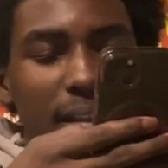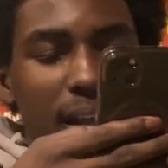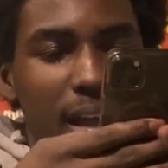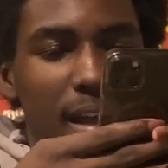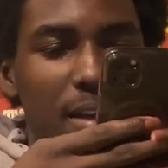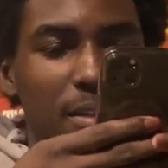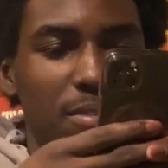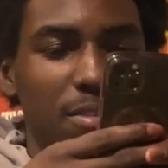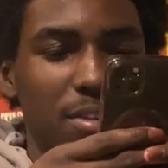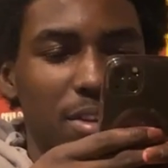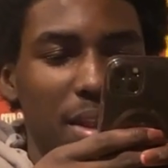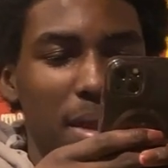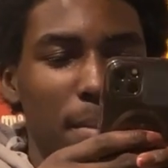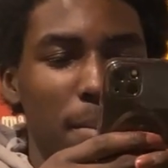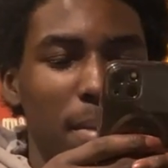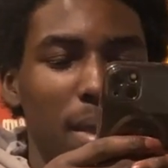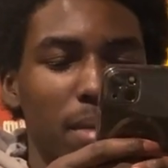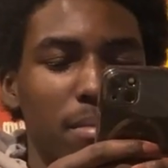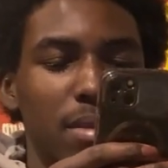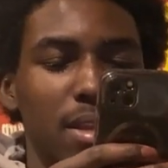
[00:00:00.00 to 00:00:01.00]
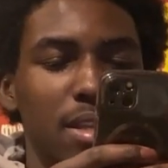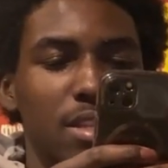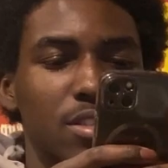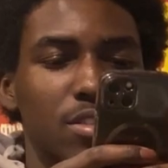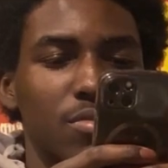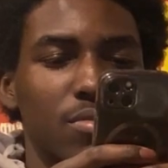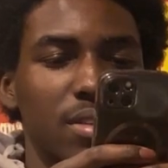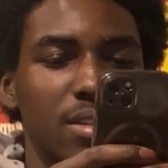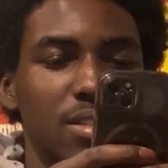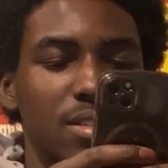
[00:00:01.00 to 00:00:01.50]
I don't know, that may be
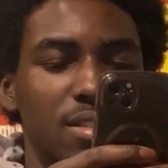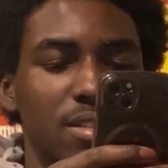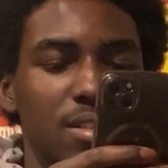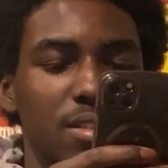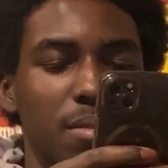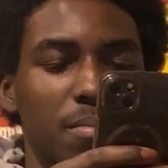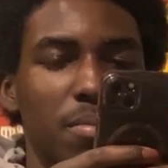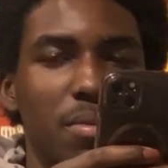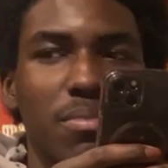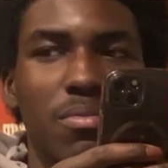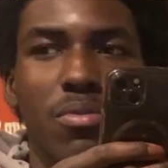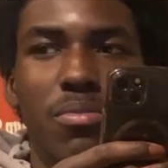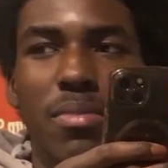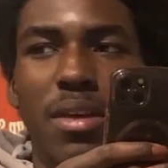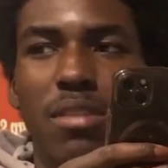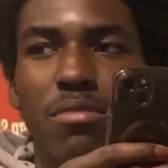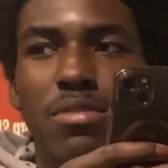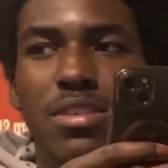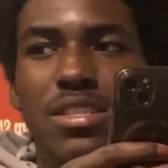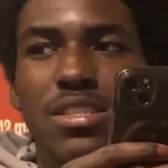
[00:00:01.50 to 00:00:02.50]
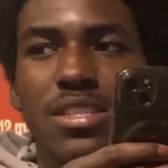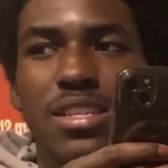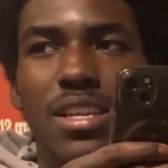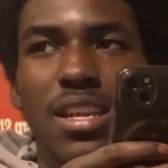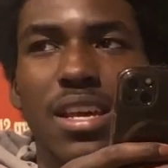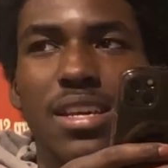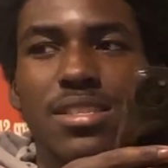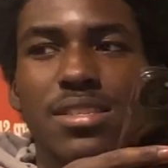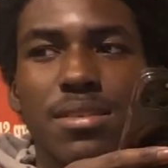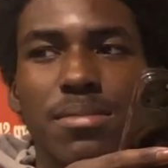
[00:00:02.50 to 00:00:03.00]
interesting. Some people may want to see
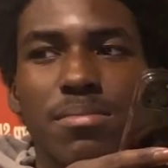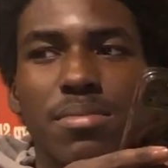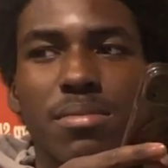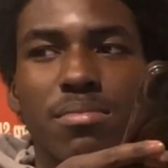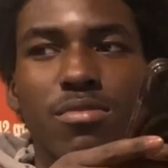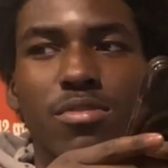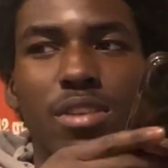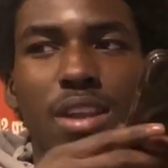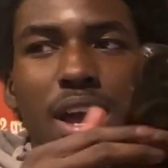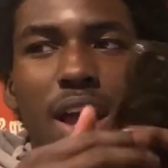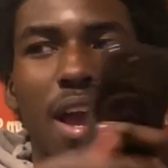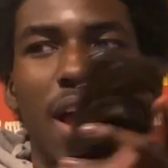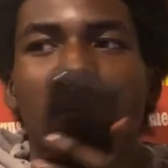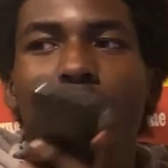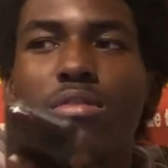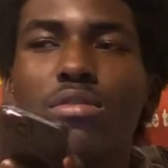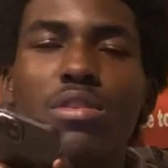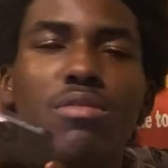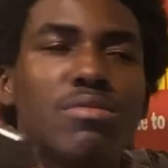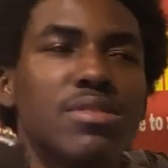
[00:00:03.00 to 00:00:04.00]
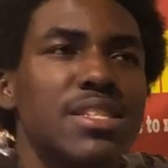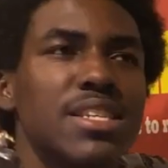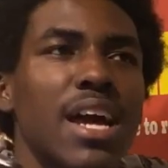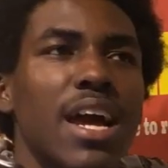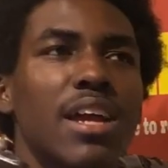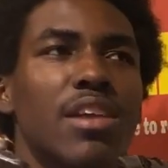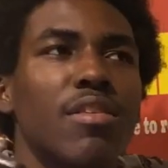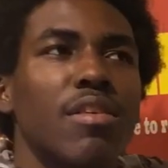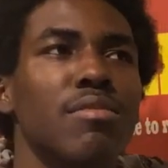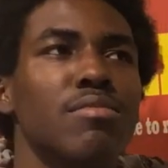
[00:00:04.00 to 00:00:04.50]
that, some people not. I don't know what
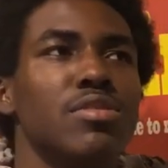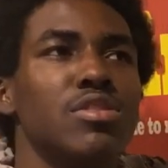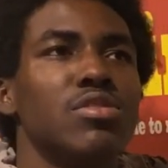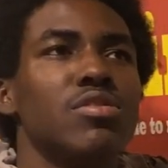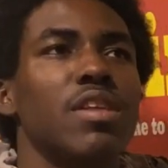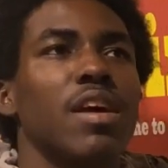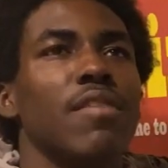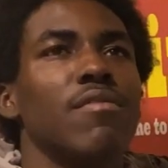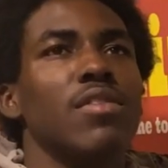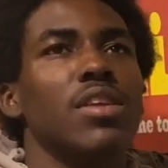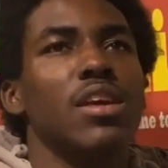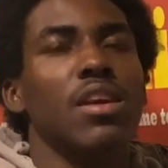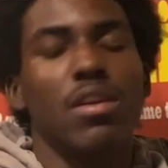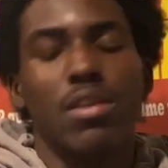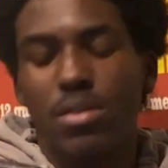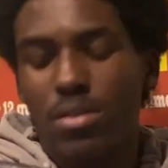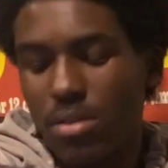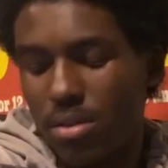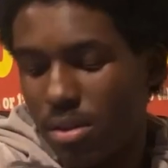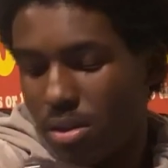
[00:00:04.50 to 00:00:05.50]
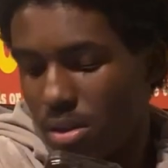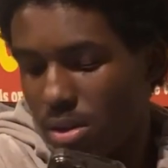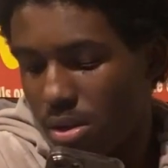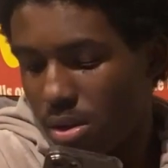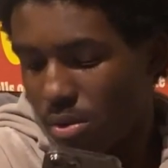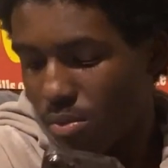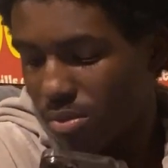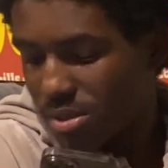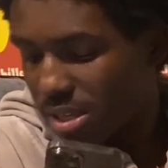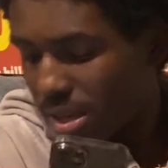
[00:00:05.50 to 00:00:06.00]
title I would do that video.
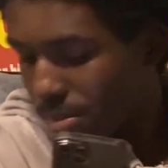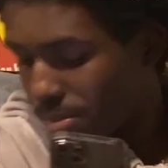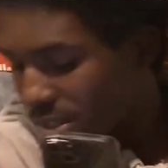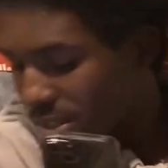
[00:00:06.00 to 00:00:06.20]
What type